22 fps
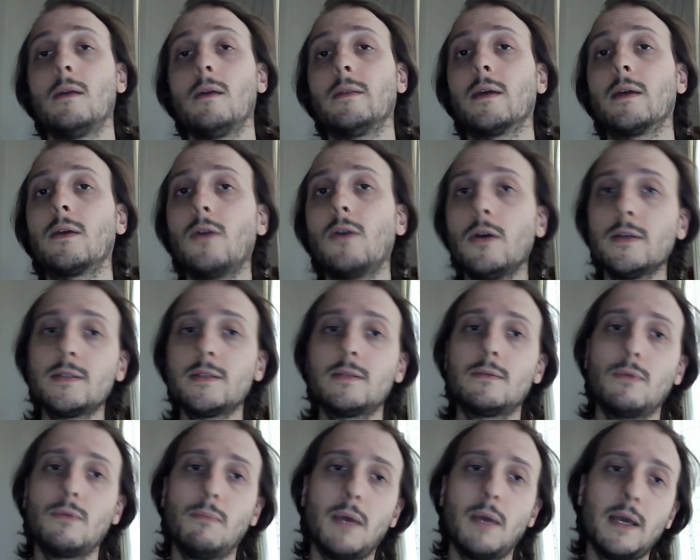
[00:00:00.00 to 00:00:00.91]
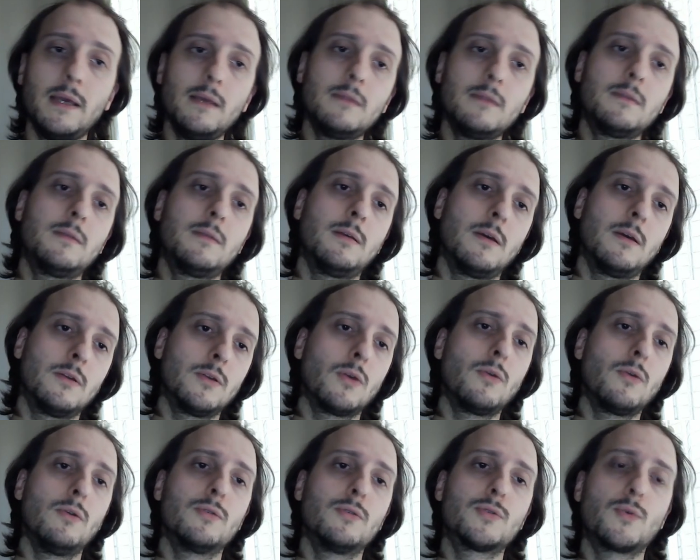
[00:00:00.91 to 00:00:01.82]
The cost to buy it on the
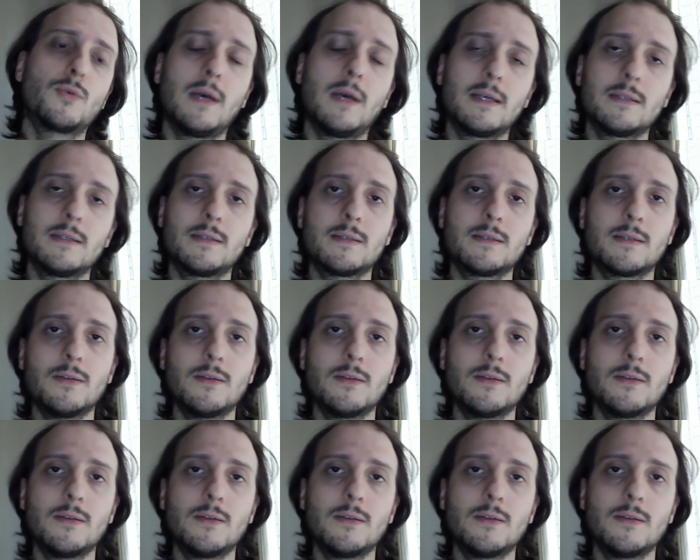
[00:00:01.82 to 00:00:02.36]
Oculus Quest